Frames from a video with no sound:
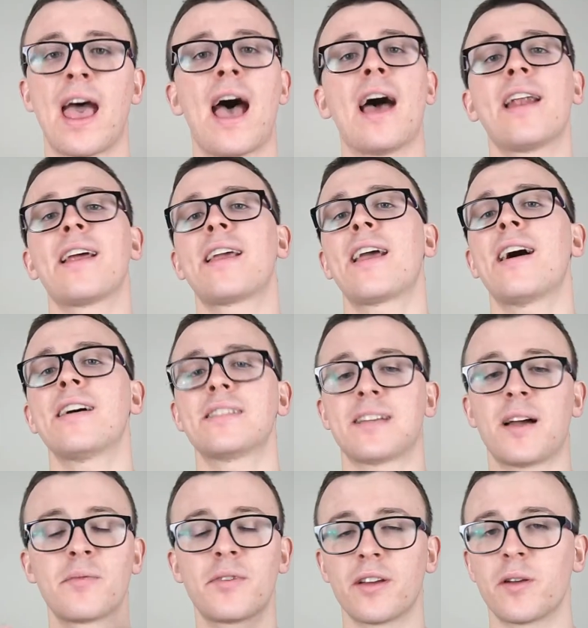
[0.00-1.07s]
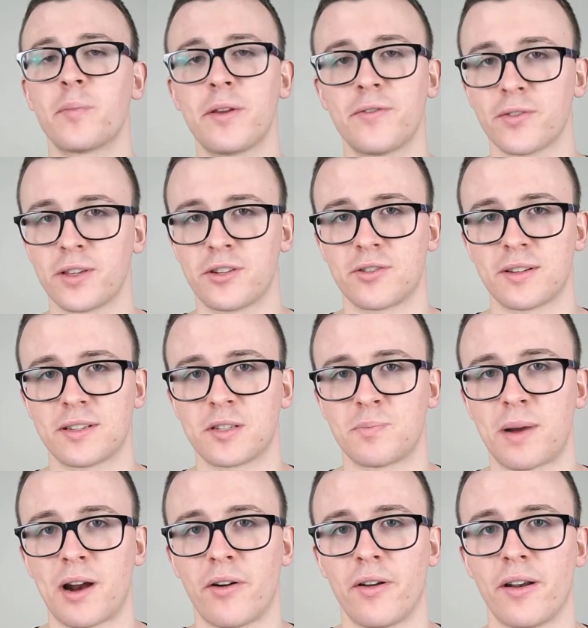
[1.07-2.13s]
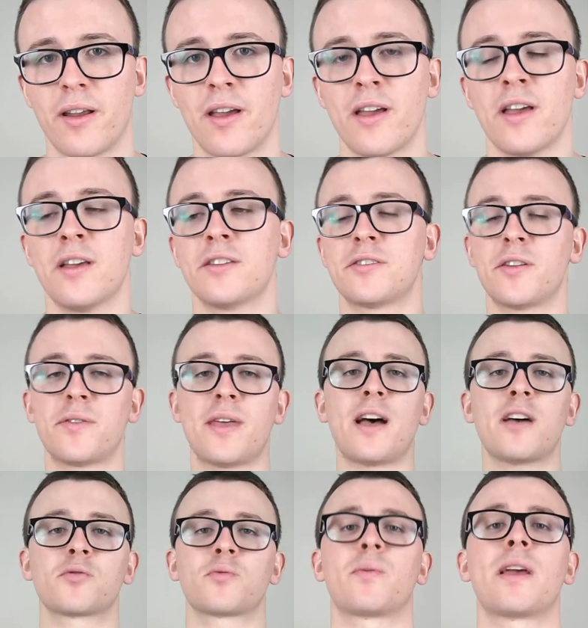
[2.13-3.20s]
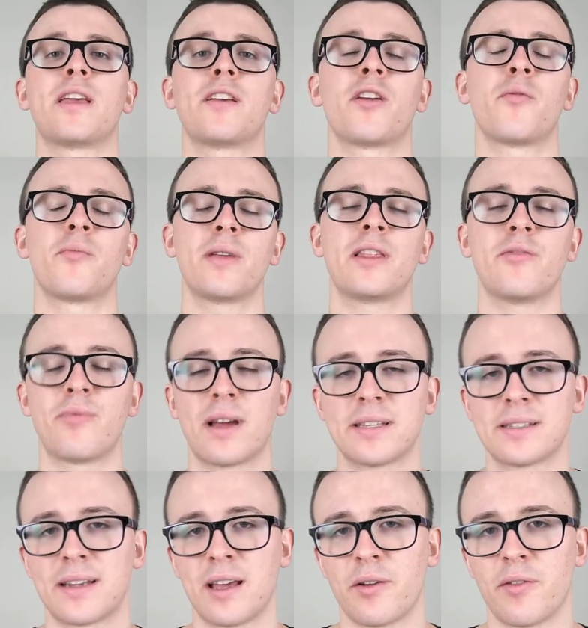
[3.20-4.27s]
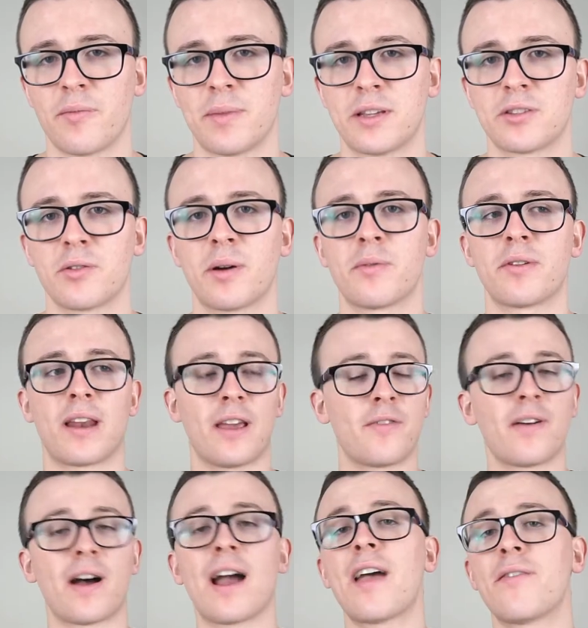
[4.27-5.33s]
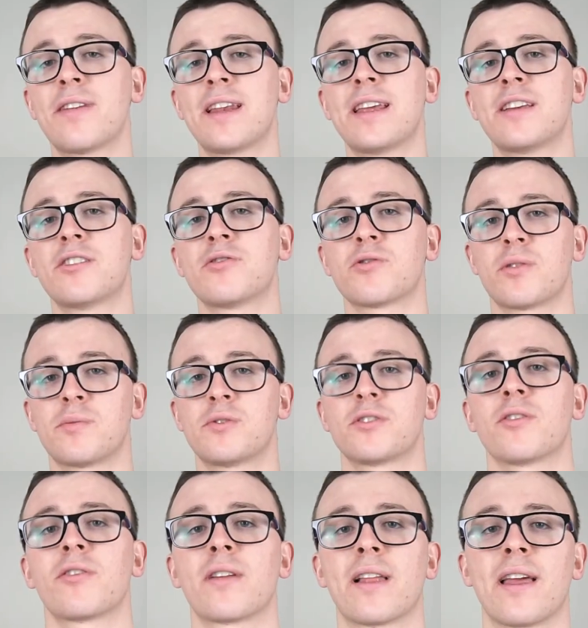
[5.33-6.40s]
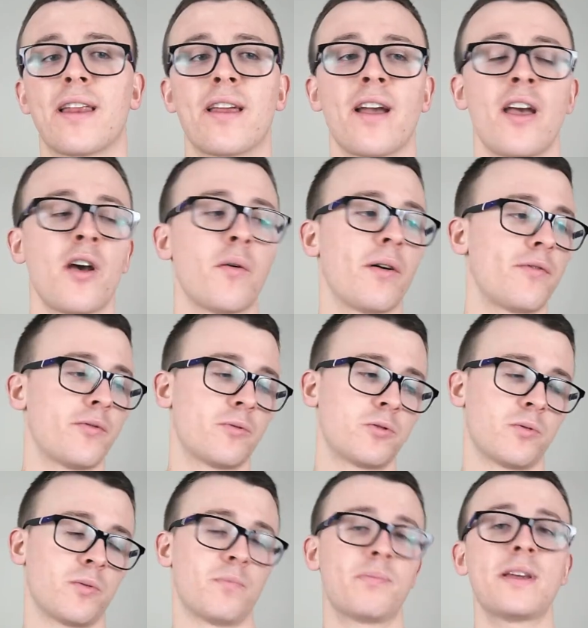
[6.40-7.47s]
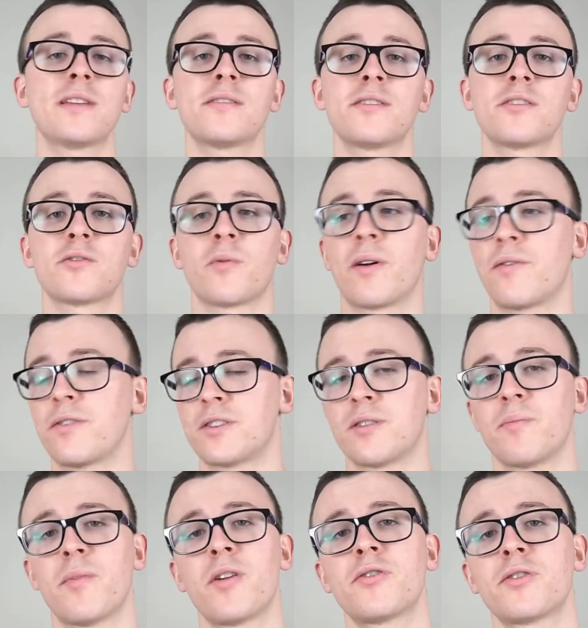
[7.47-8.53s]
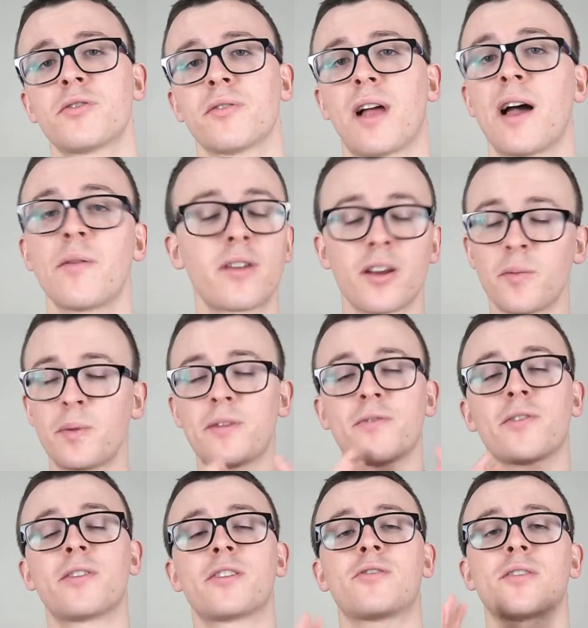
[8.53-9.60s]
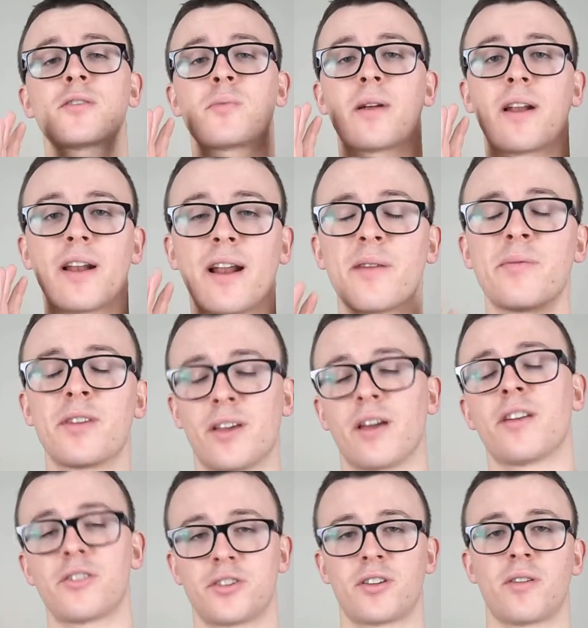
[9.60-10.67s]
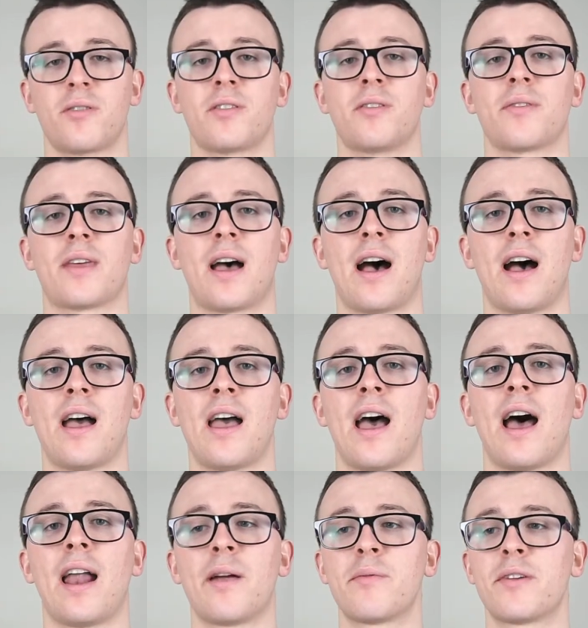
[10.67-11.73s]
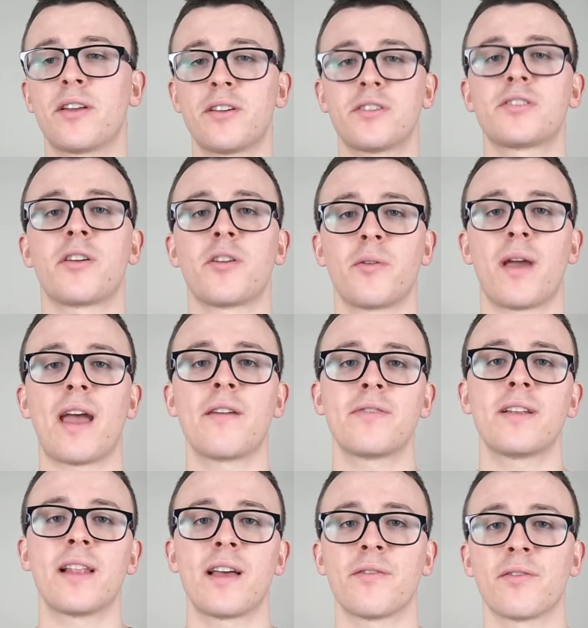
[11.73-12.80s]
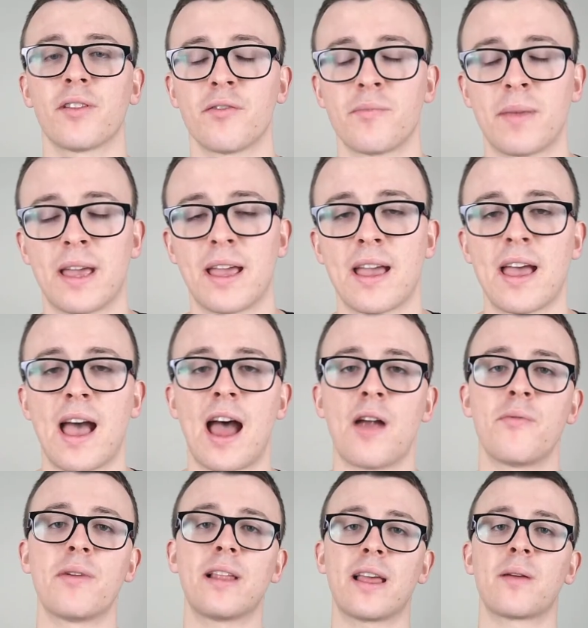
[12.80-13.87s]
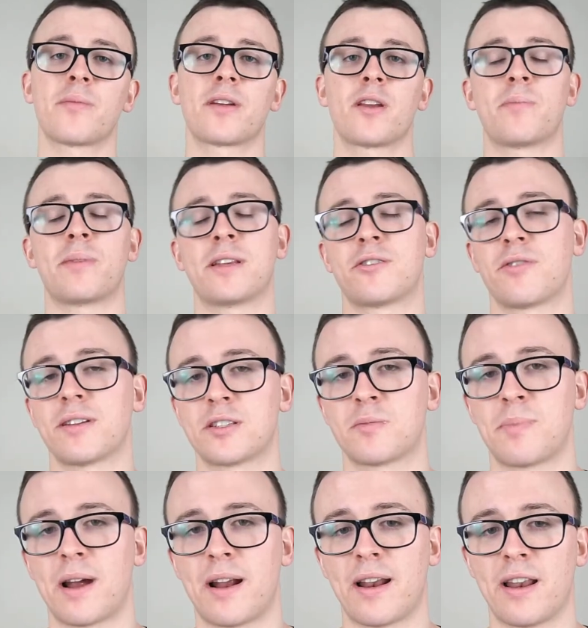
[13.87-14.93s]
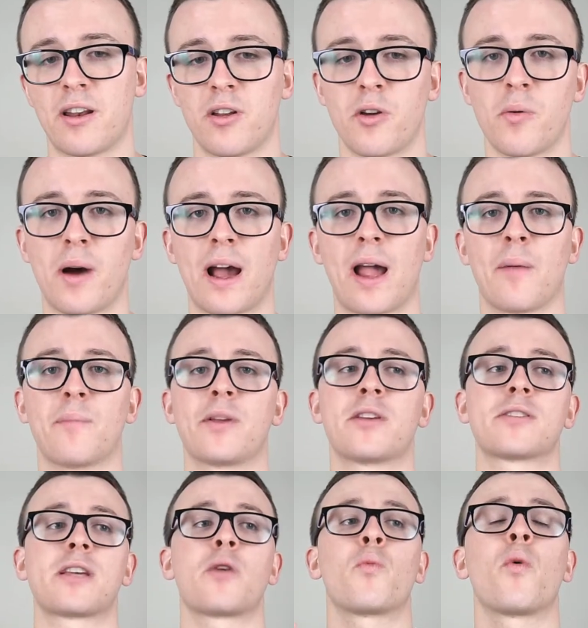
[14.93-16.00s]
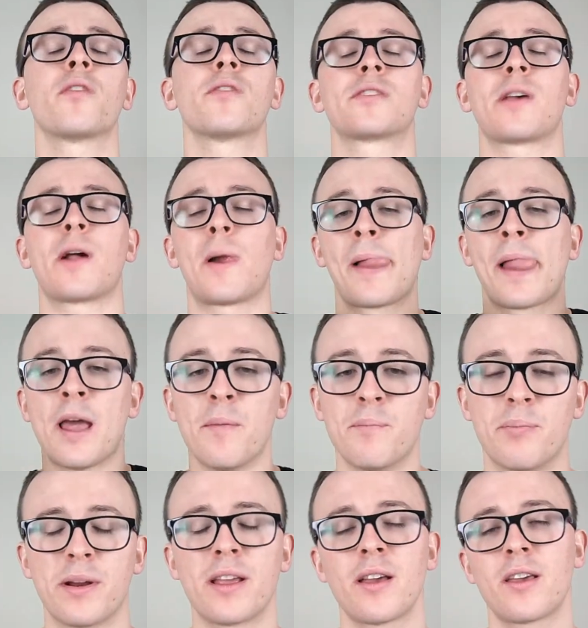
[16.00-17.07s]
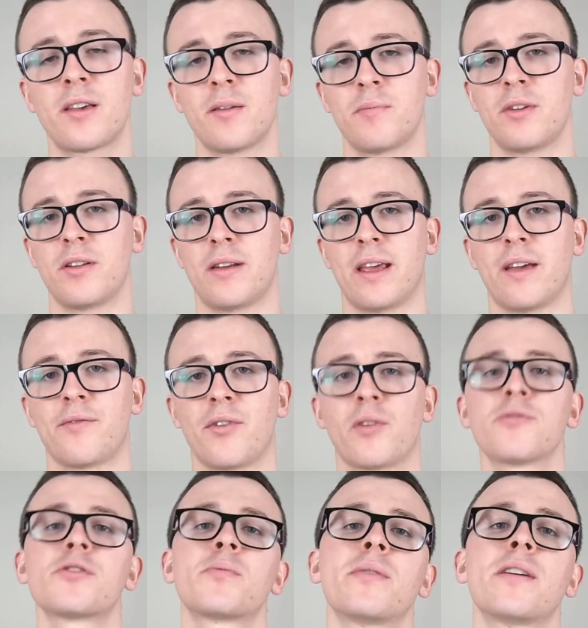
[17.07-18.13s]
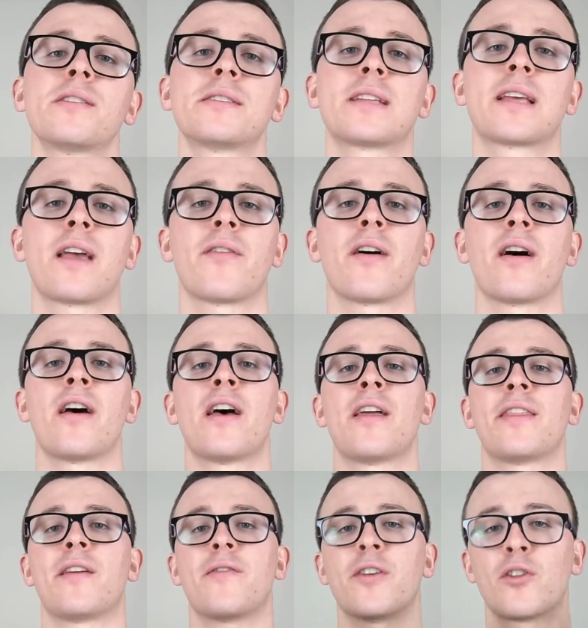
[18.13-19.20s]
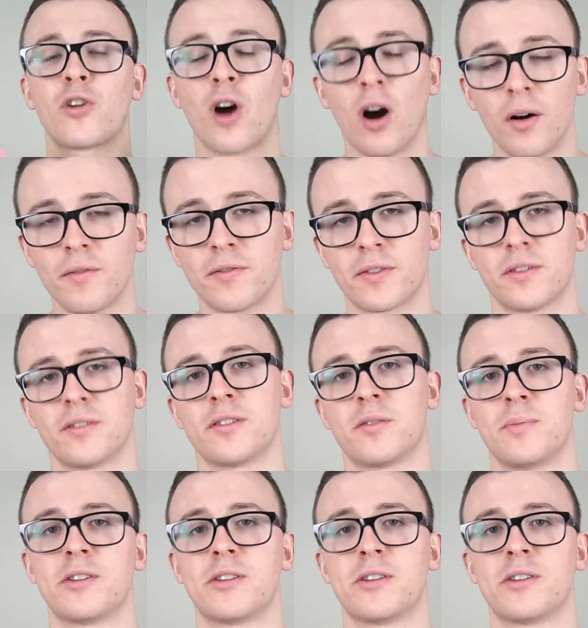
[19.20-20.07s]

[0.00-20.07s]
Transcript: And guys, I'm going to be fully transparent, so that's where you're going to really resonate with me. So if I have any issues or I'm struggling, whether it's with business or whether it's emotional, I'm going to be fully transparent, and I'm going to show you that, and I'm going to show you every level of me. I really am going to be transparent in who I am, because I want to bring a community of entrepreneurs together that feel confident to be